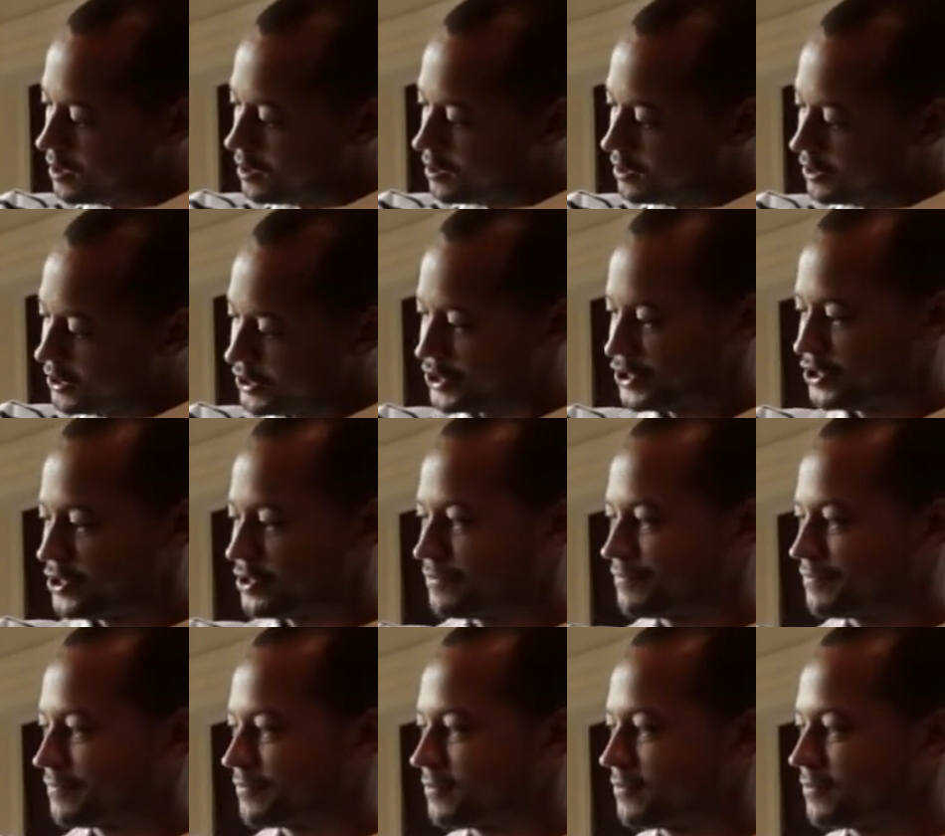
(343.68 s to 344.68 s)
This
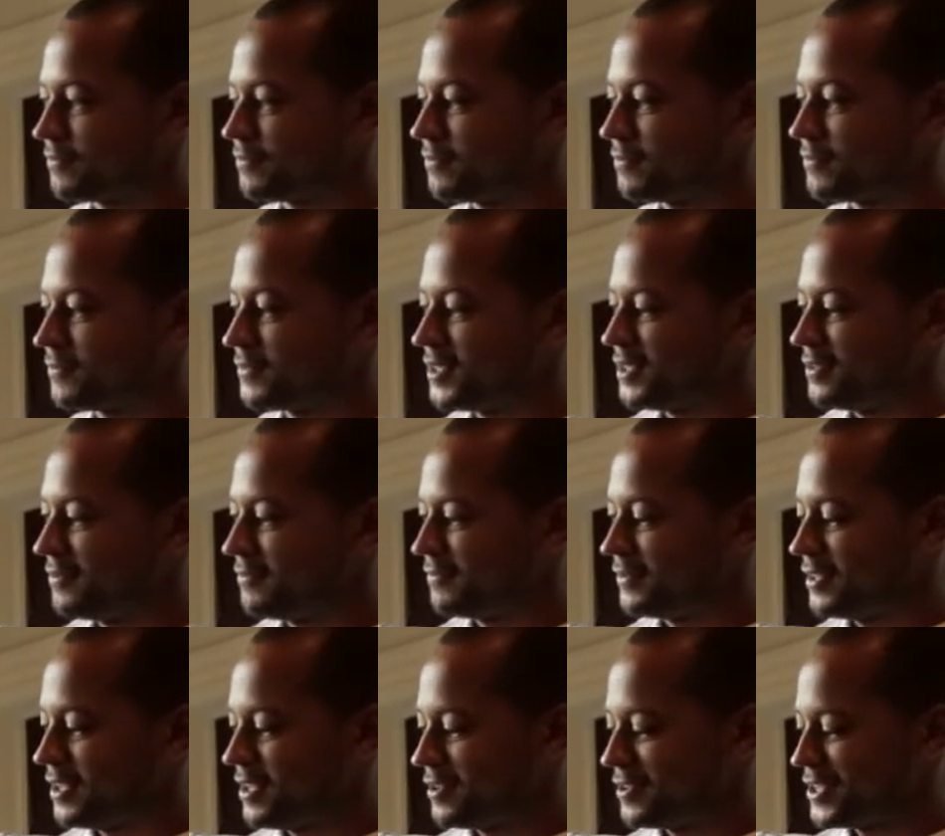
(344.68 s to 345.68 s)

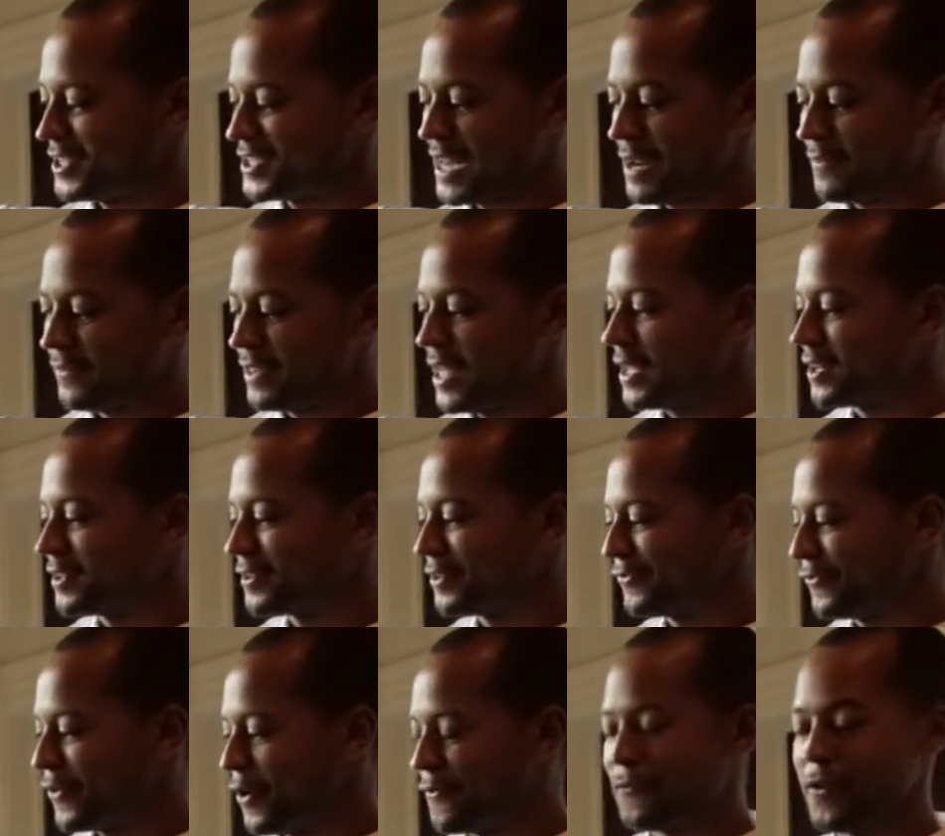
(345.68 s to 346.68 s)
doesn't have a lot
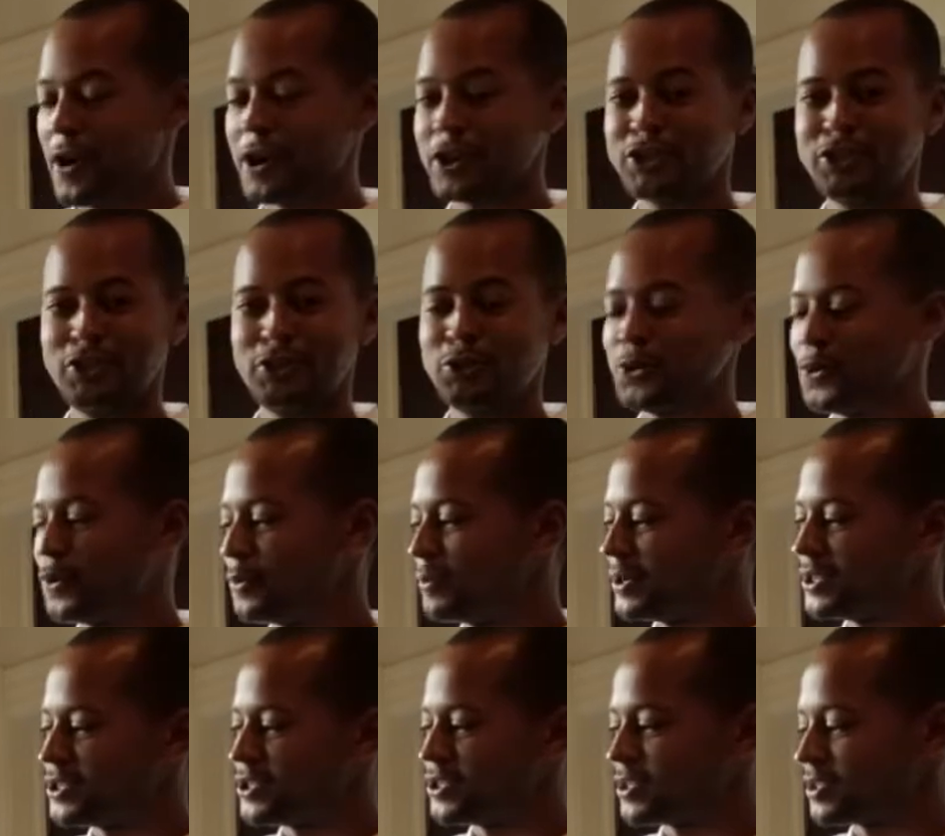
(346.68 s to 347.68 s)
of function to it, but
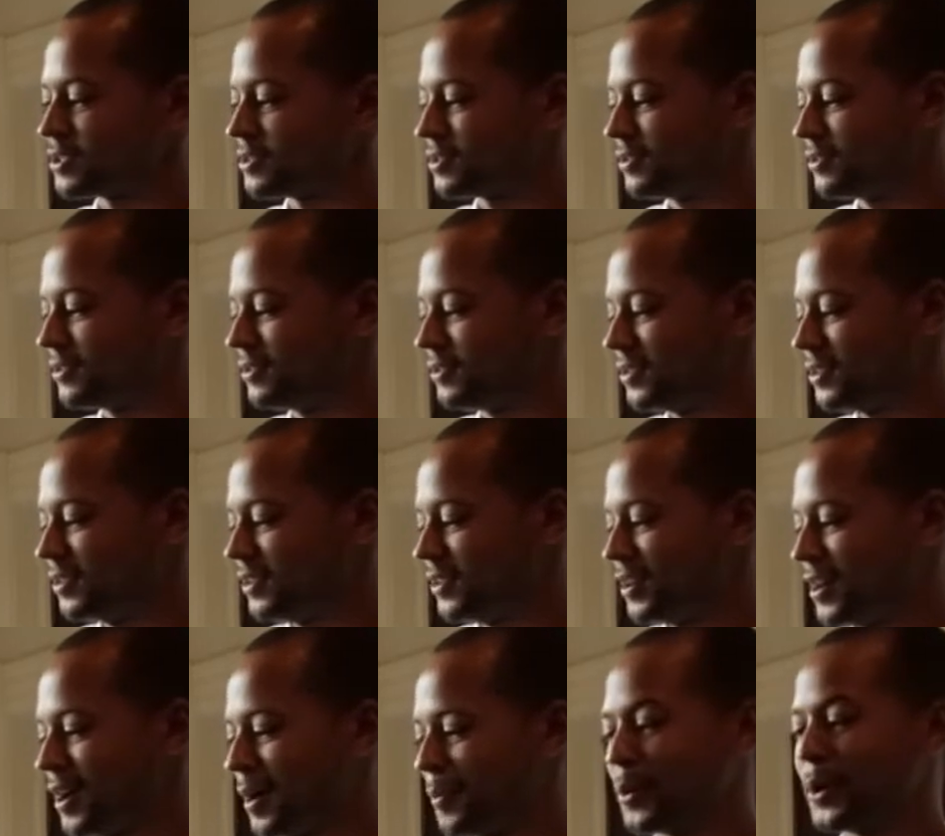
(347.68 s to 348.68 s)
it's just
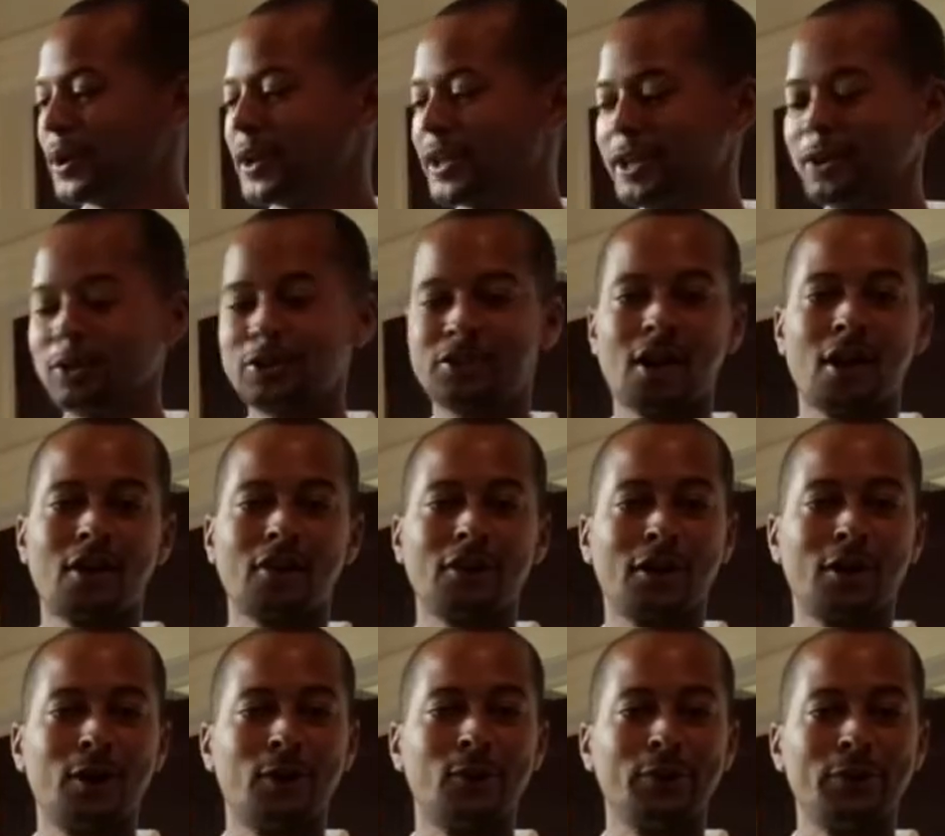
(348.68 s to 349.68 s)
a pretty ill tartan
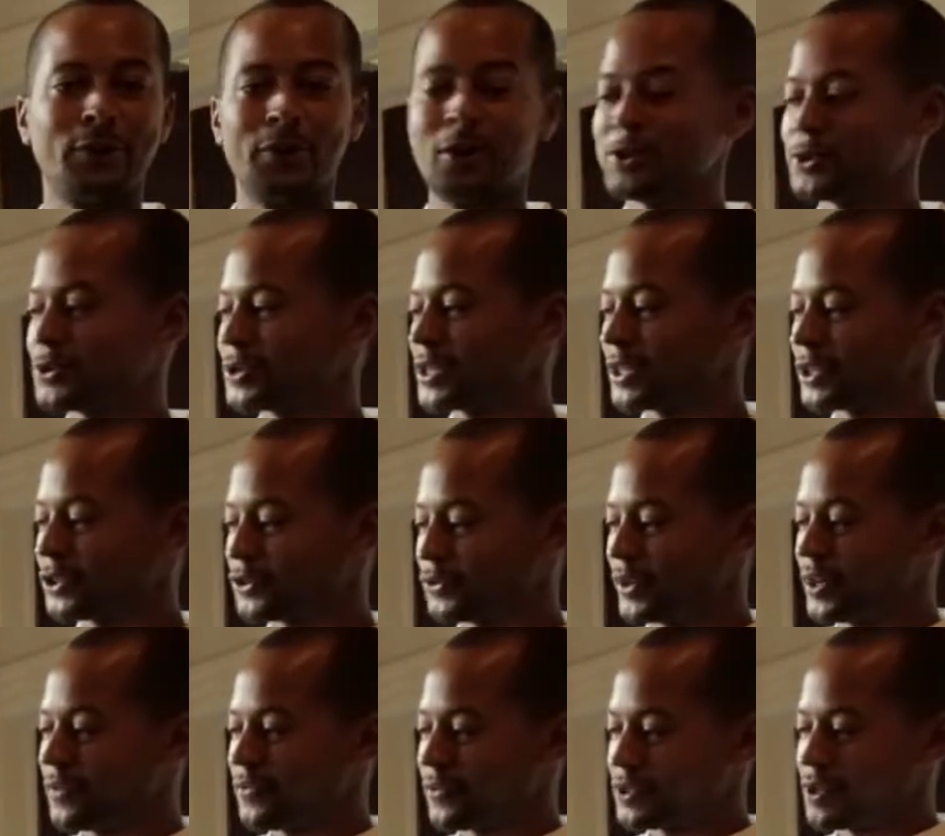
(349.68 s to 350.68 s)
coat. So it's got 3
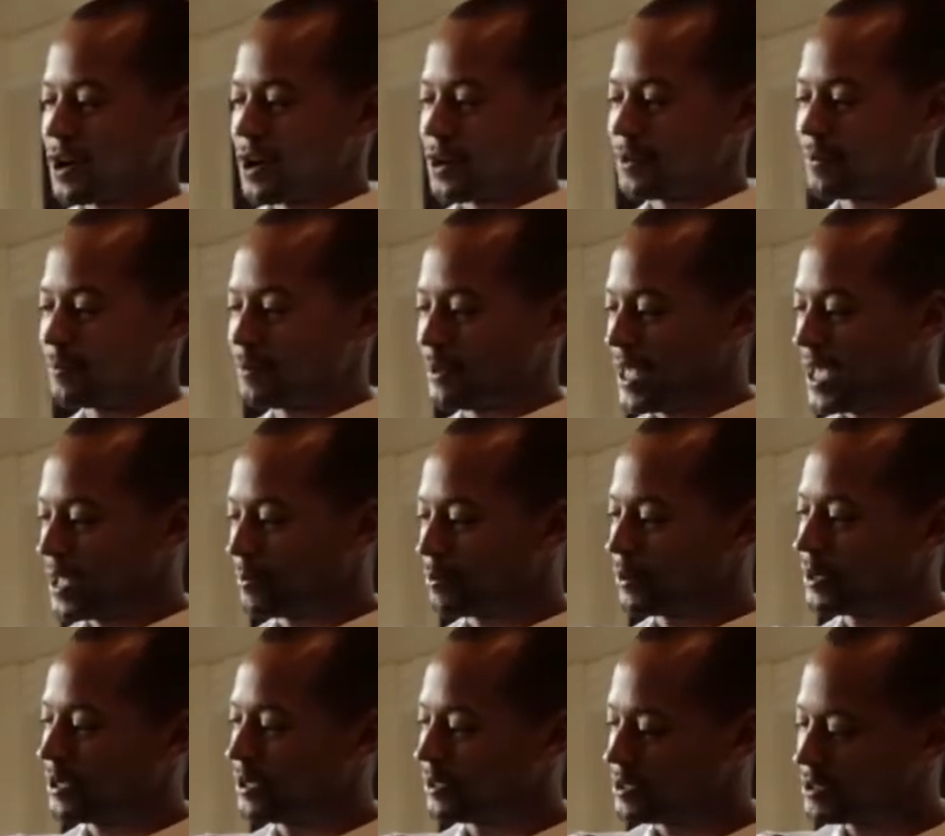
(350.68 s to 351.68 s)
different tartan plaid
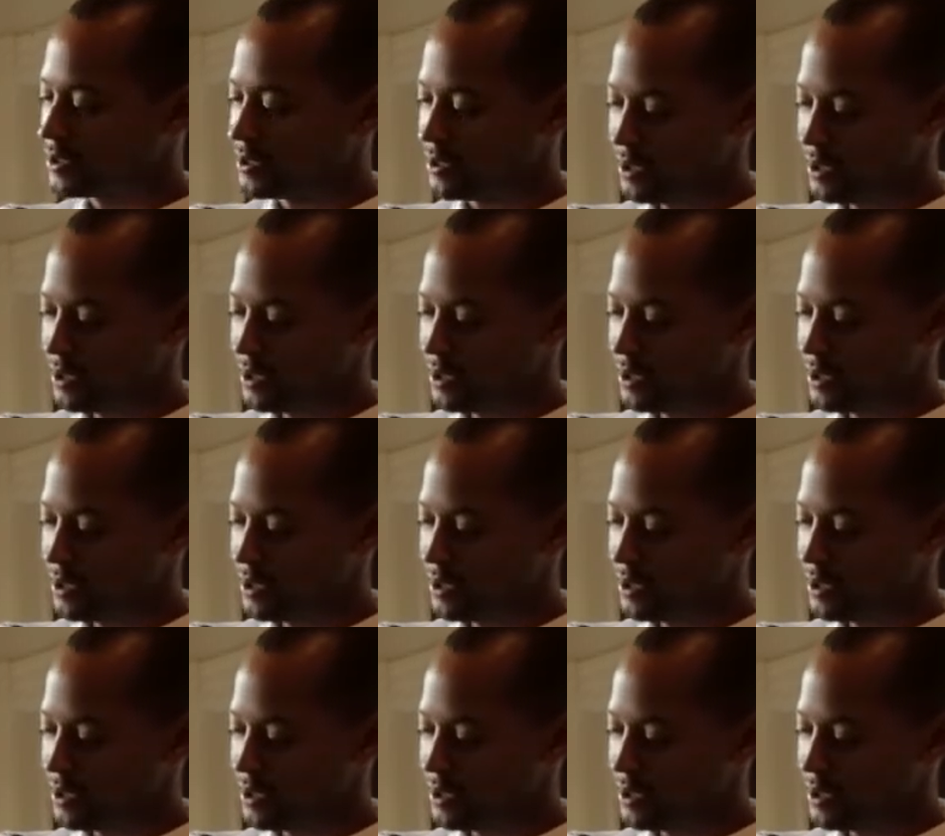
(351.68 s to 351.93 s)
prints.